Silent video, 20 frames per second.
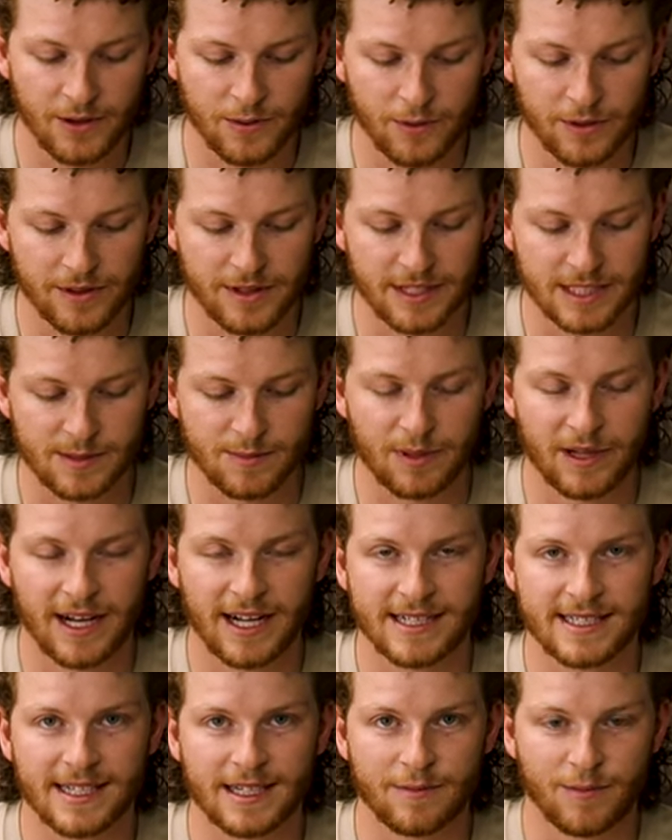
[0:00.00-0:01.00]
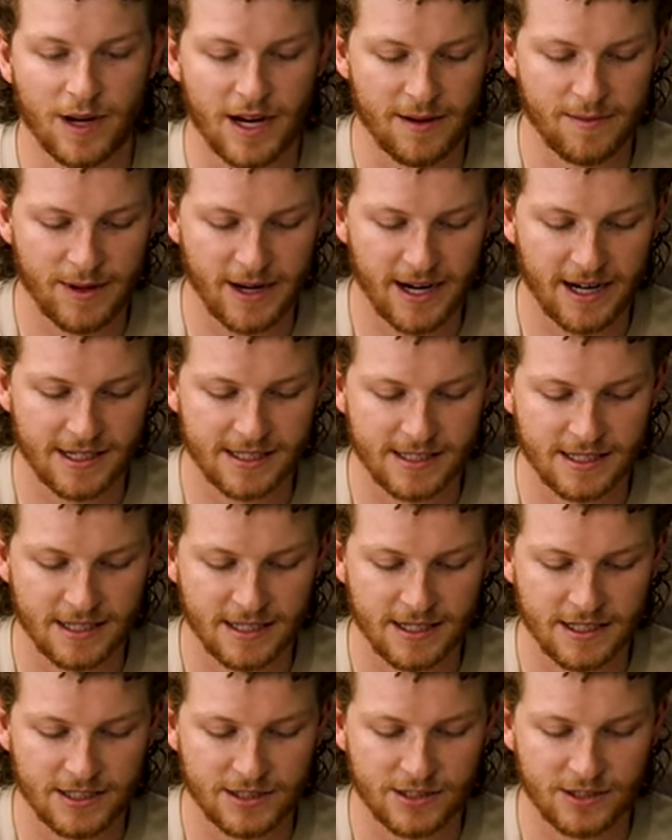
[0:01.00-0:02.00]
with this plastic bypass.
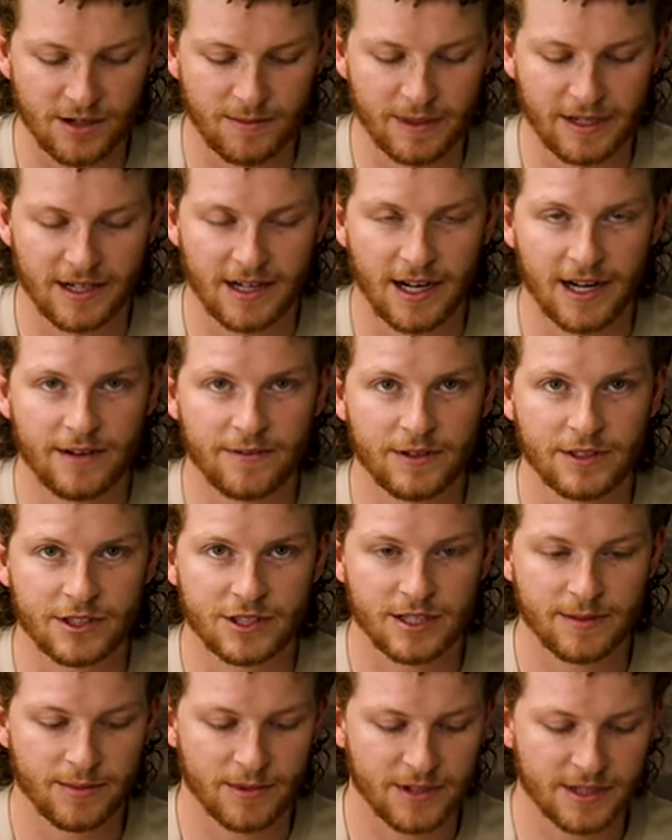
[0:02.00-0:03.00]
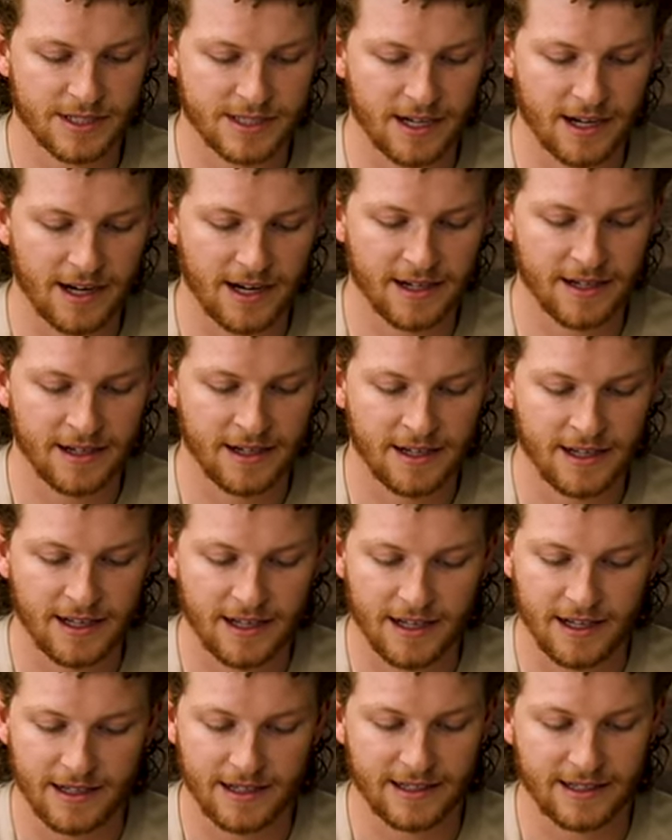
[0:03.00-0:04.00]
So I mean, kind of a cheaper design,
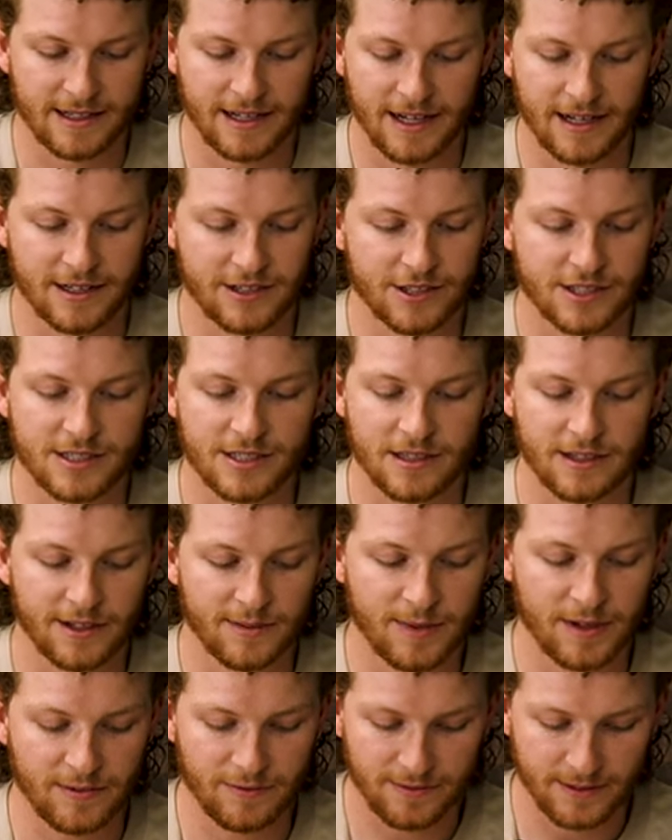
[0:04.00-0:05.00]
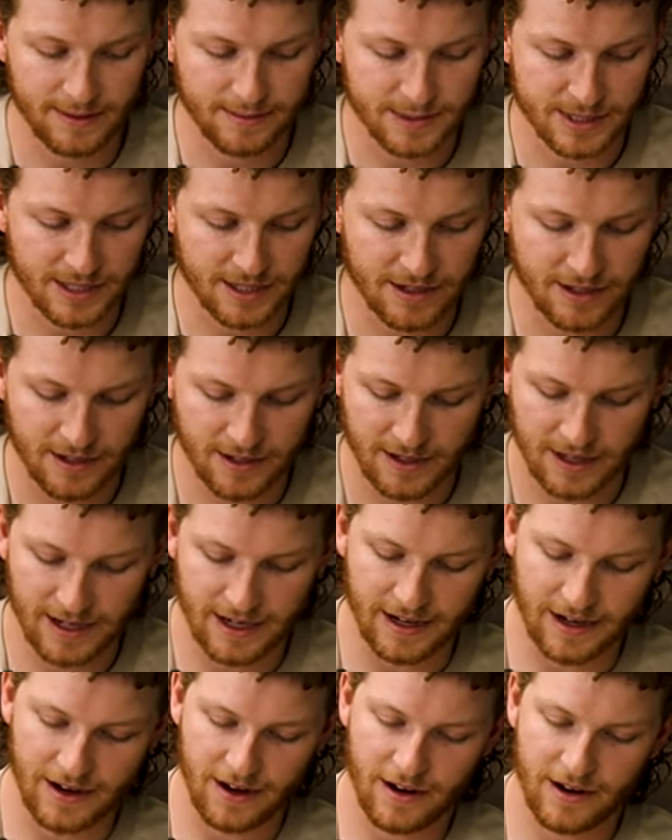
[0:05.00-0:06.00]
again just a little bit flimsier
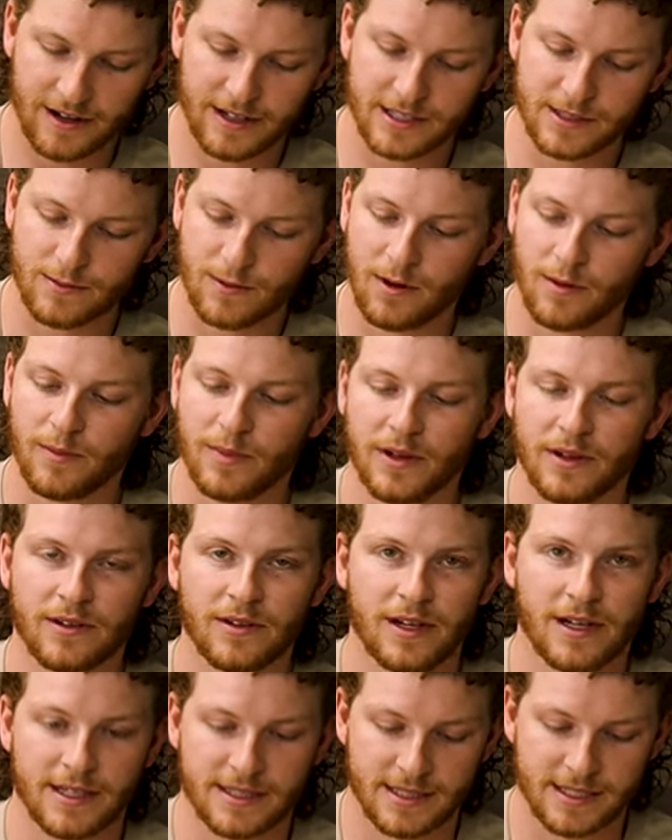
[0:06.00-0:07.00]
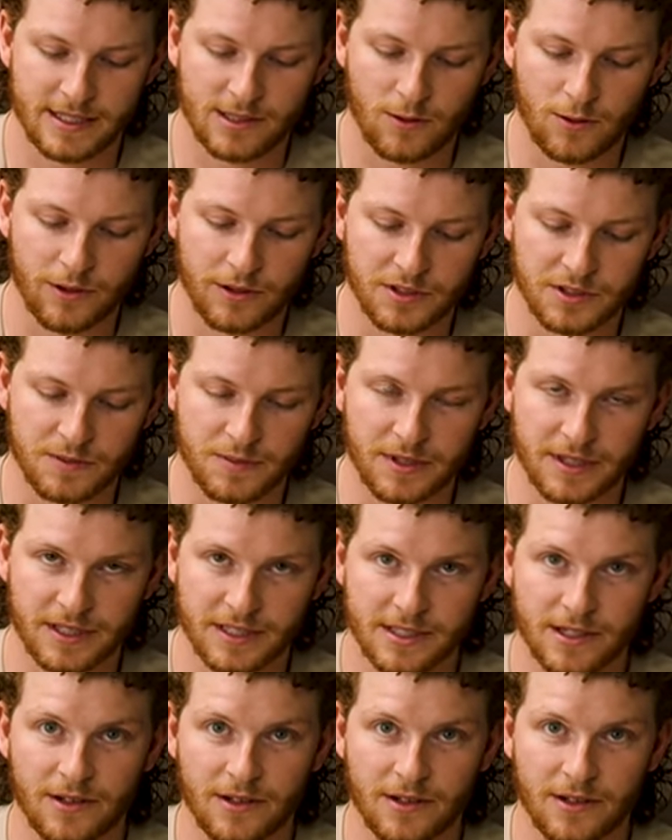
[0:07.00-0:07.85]
and not as well built as these coil springs.